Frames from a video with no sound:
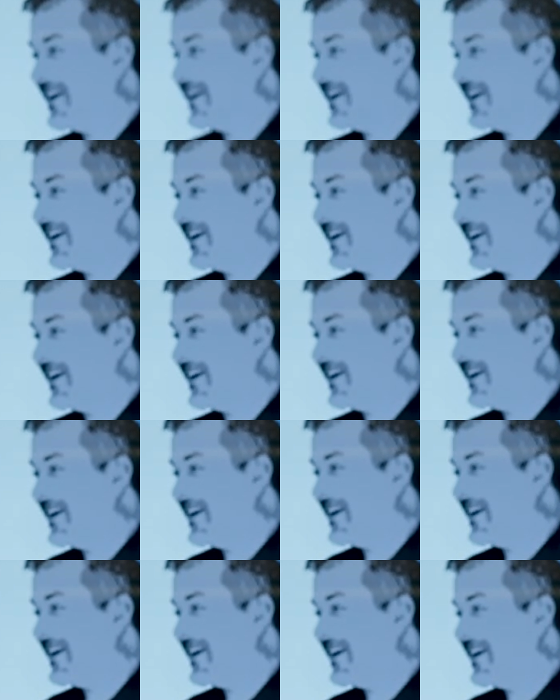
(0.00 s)

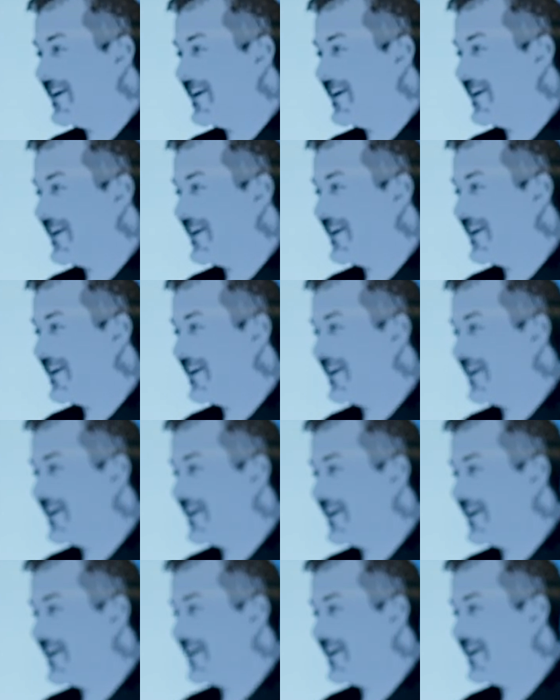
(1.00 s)

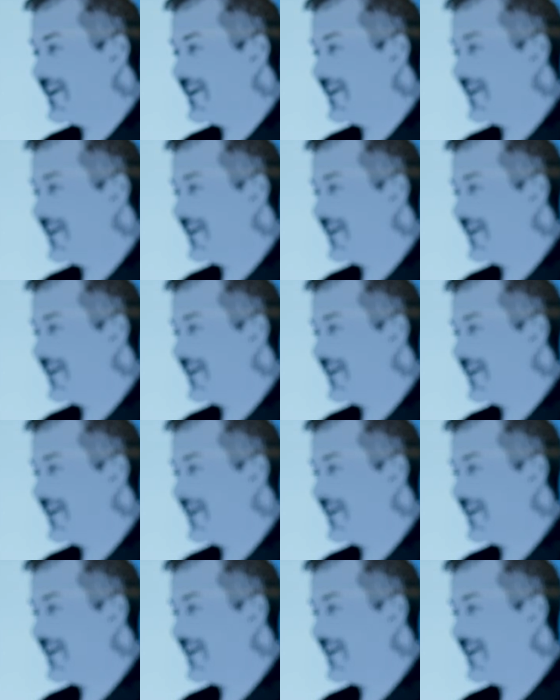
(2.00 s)

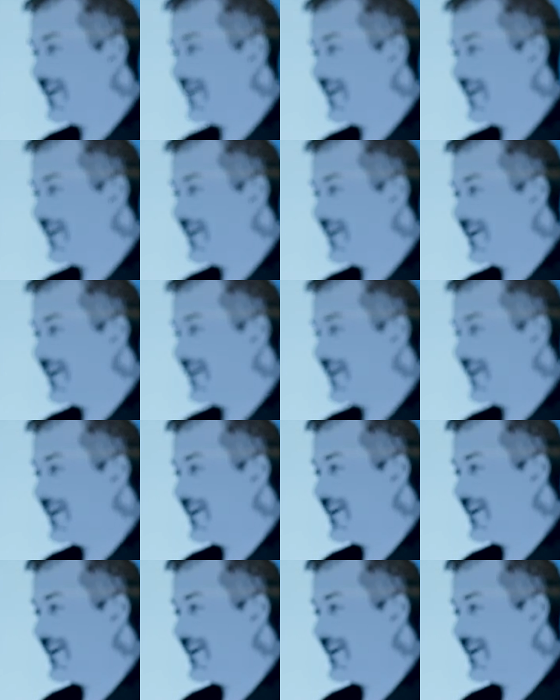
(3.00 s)

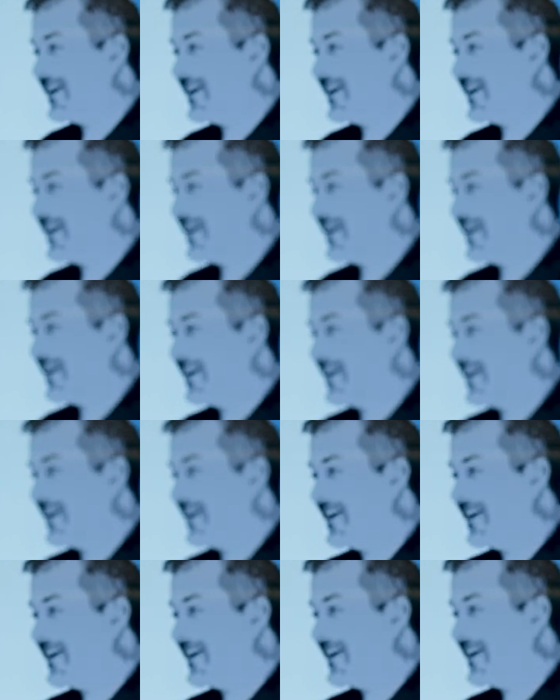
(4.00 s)

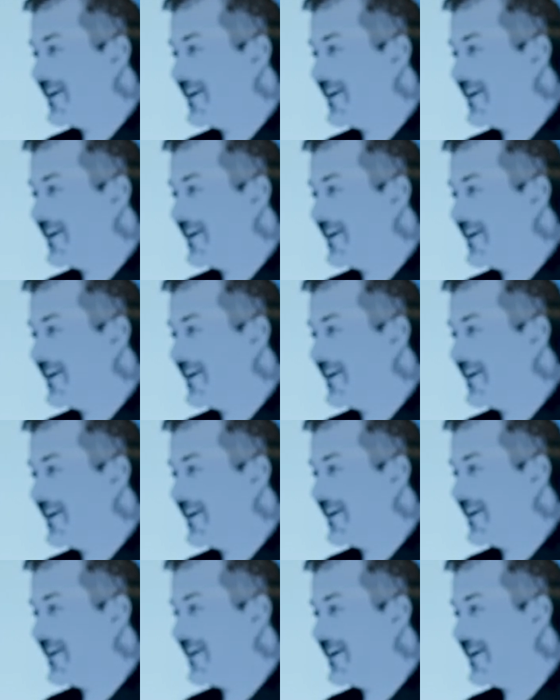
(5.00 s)

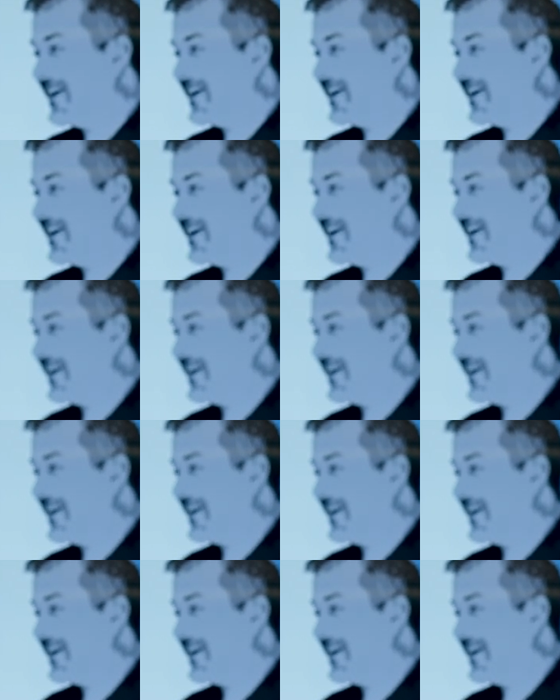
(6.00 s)
The person shown says nothing.